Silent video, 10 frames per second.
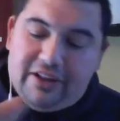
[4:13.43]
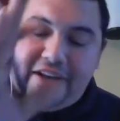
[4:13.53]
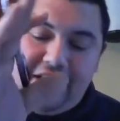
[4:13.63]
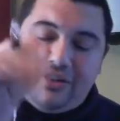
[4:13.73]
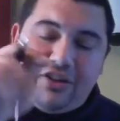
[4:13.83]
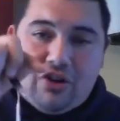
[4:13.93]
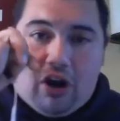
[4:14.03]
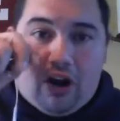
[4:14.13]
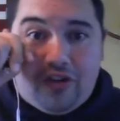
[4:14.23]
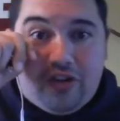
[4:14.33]
Elodie is in
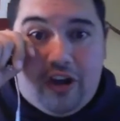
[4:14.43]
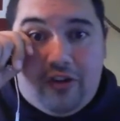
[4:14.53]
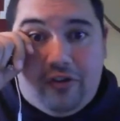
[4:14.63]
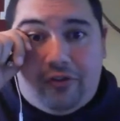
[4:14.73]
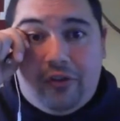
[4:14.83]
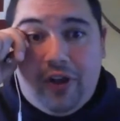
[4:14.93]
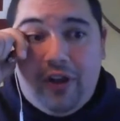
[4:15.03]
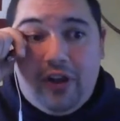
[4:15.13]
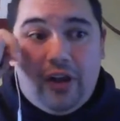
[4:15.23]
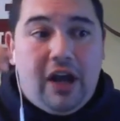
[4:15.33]
charge of
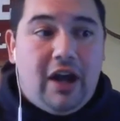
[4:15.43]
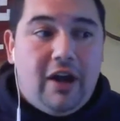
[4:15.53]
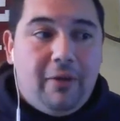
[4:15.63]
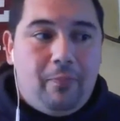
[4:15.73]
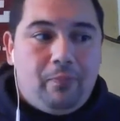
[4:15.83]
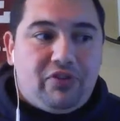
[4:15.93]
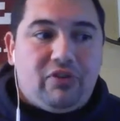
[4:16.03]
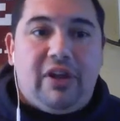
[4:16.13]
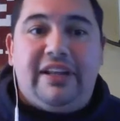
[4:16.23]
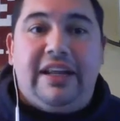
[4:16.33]

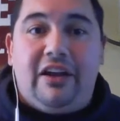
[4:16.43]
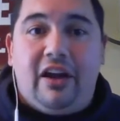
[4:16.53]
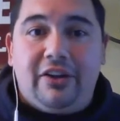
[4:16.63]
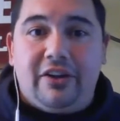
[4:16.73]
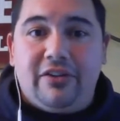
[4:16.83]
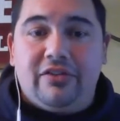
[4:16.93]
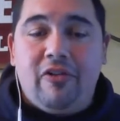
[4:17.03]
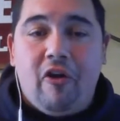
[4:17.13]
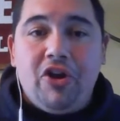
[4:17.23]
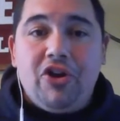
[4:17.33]
selecting
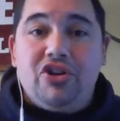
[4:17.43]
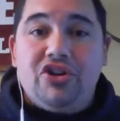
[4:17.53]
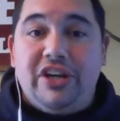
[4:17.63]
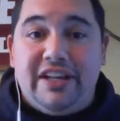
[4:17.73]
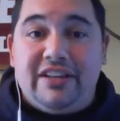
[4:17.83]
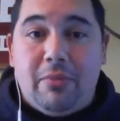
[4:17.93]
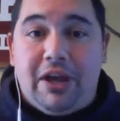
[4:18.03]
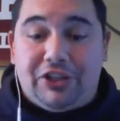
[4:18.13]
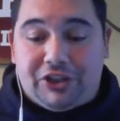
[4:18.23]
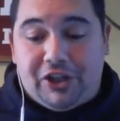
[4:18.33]
colors, she needs to
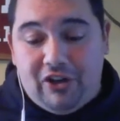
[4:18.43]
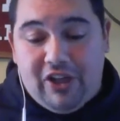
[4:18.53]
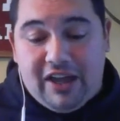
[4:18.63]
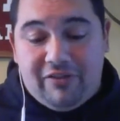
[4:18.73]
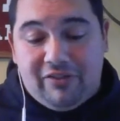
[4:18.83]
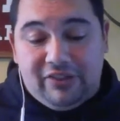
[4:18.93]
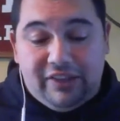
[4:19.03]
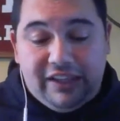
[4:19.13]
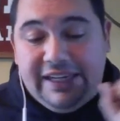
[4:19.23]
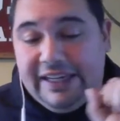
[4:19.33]
make sure that if
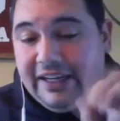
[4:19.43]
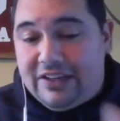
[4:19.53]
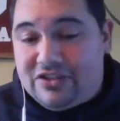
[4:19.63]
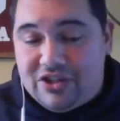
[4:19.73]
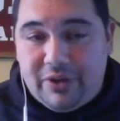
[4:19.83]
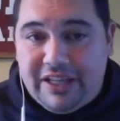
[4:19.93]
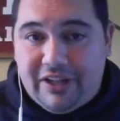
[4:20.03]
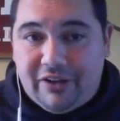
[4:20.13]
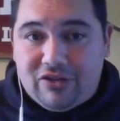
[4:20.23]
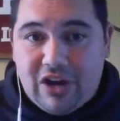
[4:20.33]
Lydia is doing the
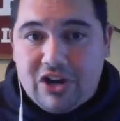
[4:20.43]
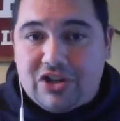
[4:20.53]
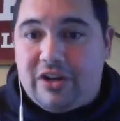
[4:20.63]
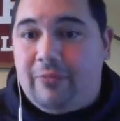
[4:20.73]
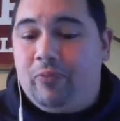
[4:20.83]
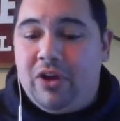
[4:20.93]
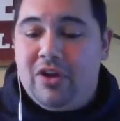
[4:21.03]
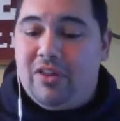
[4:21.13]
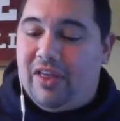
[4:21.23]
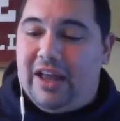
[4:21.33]
illustration,
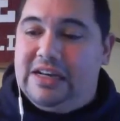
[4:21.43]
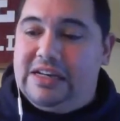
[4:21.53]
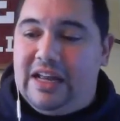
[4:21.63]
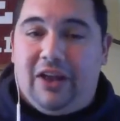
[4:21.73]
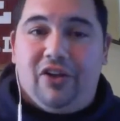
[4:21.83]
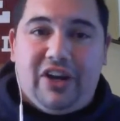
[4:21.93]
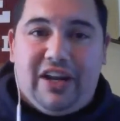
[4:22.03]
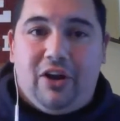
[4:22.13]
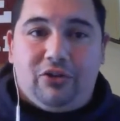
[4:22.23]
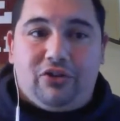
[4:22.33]
that
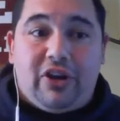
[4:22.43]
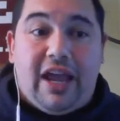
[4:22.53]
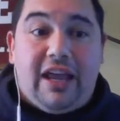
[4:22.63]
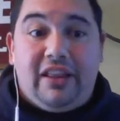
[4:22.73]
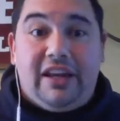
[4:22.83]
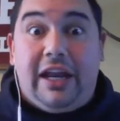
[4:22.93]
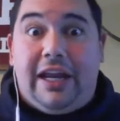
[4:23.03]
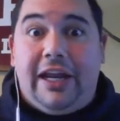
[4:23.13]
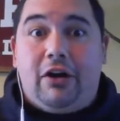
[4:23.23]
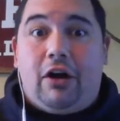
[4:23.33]
Elodie goes, okay, Lydia,
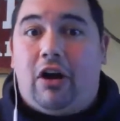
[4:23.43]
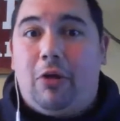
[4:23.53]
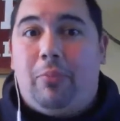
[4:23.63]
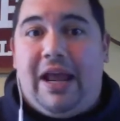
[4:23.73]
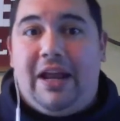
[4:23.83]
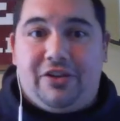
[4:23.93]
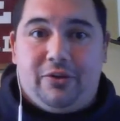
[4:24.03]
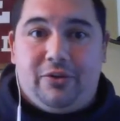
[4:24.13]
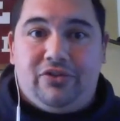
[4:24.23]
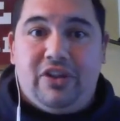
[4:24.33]
here are our
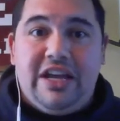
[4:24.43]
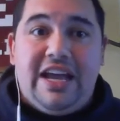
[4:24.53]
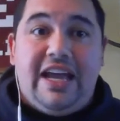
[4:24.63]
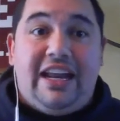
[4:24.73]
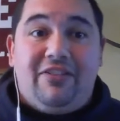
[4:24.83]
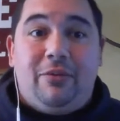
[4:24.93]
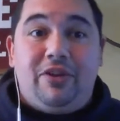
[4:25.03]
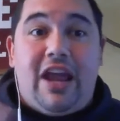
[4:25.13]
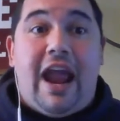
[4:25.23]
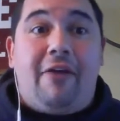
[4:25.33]
Pantones, and gives
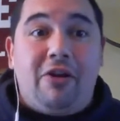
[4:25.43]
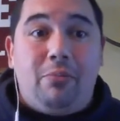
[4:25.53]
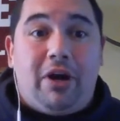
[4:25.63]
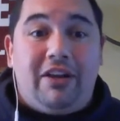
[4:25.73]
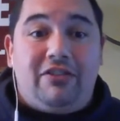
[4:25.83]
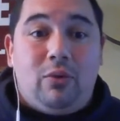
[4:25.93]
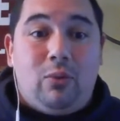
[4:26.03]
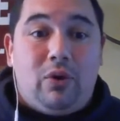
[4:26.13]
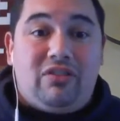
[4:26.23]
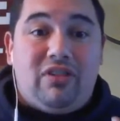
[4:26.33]
them to everybody. So
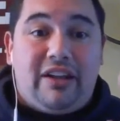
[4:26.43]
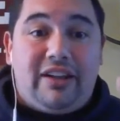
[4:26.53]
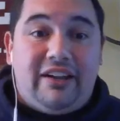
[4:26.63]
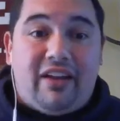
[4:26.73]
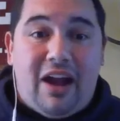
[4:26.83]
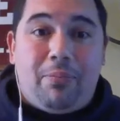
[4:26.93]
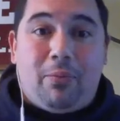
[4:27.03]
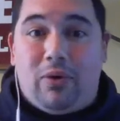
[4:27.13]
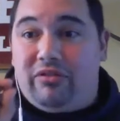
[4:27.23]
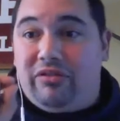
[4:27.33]
when we're selecting type,
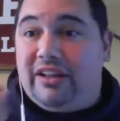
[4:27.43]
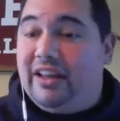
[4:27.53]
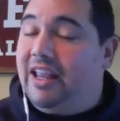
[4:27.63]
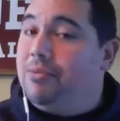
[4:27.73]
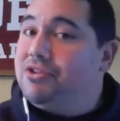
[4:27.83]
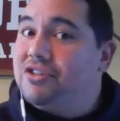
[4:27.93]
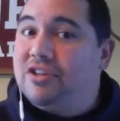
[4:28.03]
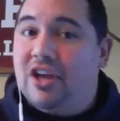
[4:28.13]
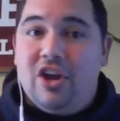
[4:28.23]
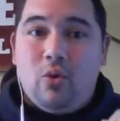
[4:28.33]
when we're selecting
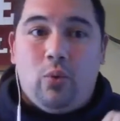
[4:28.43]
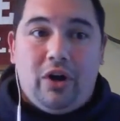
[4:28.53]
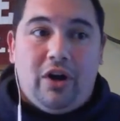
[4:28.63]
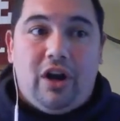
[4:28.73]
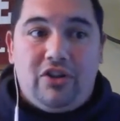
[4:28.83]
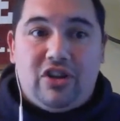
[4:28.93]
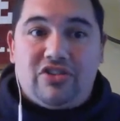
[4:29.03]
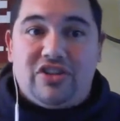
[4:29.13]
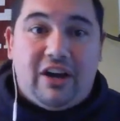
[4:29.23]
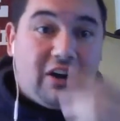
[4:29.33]
images, we're
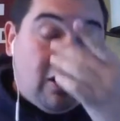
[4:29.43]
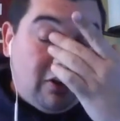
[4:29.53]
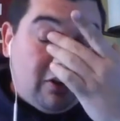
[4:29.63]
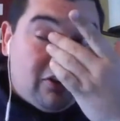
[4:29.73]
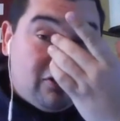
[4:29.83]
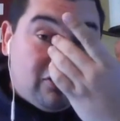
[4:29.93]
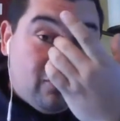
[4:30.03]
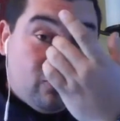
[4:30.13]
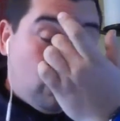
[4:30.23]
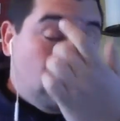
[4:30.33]
adjusting our colors and
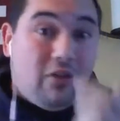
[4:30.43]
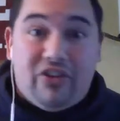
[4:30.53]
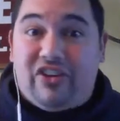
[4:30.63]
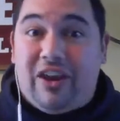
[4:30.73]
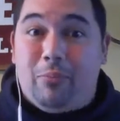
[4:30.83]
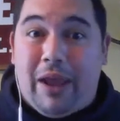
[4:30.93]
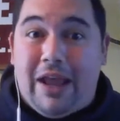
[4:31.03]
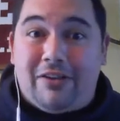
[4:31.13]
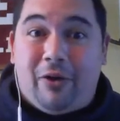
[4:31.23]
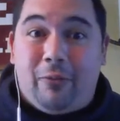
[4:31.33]
stuff, we're all in the same
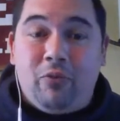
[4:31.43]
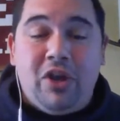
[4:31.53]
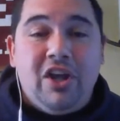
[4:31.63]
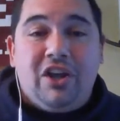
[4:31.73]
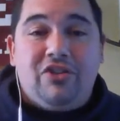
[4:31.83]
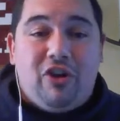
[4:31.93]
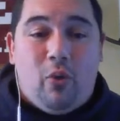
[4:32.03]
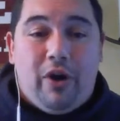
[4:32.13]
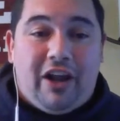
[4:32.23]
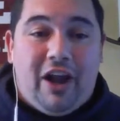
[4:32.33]
Pantone. Because you
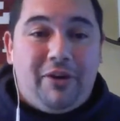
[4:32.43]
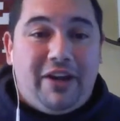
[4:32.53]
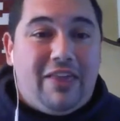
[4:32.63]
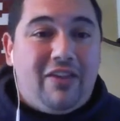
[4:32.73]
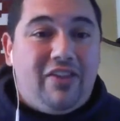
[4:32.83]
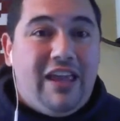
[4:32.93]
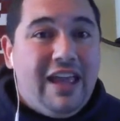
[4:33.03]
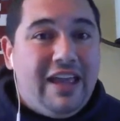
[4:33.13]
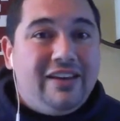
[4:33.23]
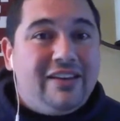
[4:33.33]
don't want to come together at the
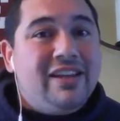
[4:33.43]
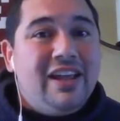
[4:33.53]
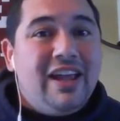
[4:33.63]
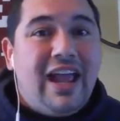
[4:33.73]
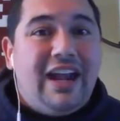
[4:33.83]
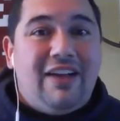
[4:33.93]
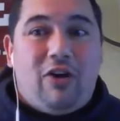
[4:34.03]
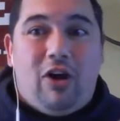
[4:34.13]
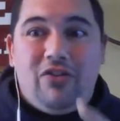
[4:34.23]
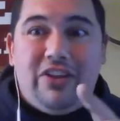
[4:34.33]
end and have
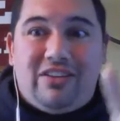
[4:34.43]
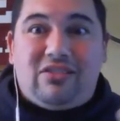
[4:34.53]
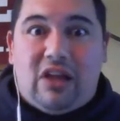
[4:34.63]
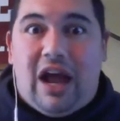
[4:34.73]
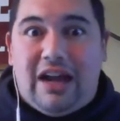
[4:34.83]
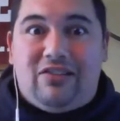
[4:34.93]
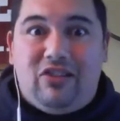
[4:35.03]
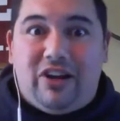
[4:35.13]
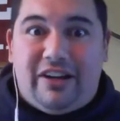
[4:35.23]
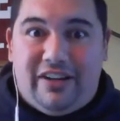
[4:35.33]
all these
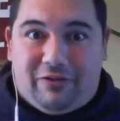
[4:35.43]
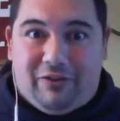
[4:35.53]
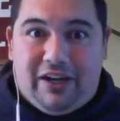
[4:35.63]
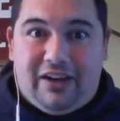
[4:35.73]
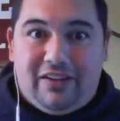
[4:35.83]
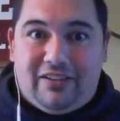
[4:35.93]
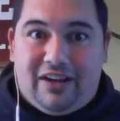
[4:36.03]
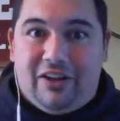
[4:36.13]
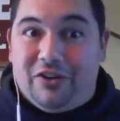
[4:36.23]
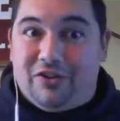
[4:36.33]
slides look different because the
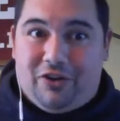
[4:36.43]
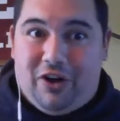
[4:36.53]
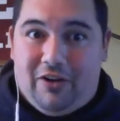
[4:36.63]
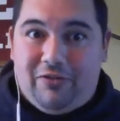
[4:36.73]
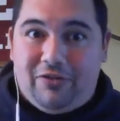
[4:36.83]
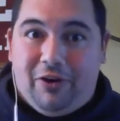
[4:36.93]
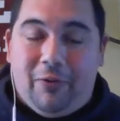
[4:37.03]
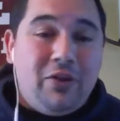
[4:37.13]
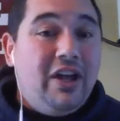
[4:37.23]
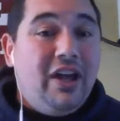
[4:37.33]
colors are off.
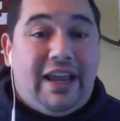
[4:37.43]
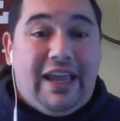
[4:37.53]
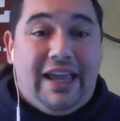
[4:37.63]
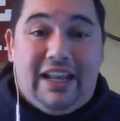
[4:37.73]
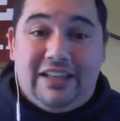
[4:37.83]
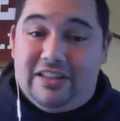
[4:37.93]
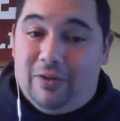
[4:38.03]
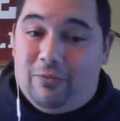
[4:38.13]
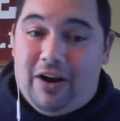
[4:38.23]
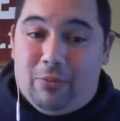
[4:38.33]
So again, it's
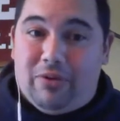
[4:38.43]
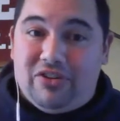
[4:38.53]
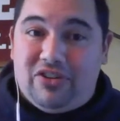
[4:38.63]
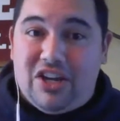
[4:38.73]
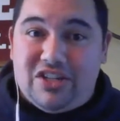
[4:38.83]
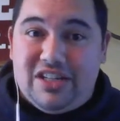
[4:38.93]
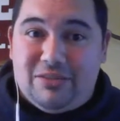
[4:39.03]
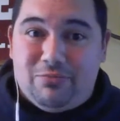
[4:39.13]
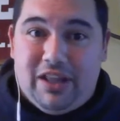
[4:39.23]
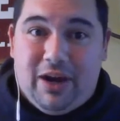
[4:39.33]
the final presentation
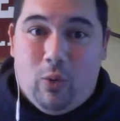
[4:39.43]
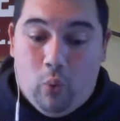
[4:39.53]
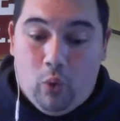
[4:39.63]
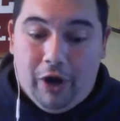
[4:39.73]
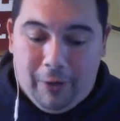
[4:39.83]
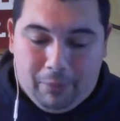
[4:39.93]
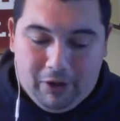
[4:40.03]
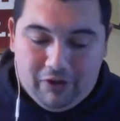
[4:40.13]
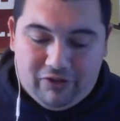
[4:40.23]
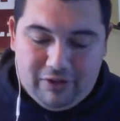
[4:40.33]
needs to be like one
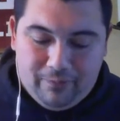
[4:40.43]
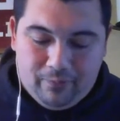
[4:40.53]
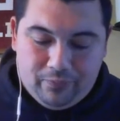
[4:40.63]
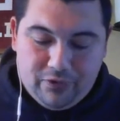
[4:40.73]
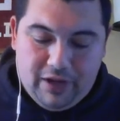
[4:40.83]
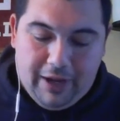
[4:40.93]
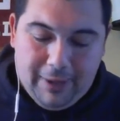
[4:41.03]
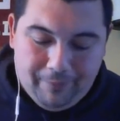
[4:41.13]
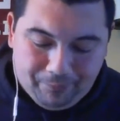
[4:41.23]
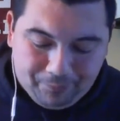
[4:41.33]
person.
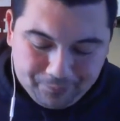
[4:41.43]
Okay.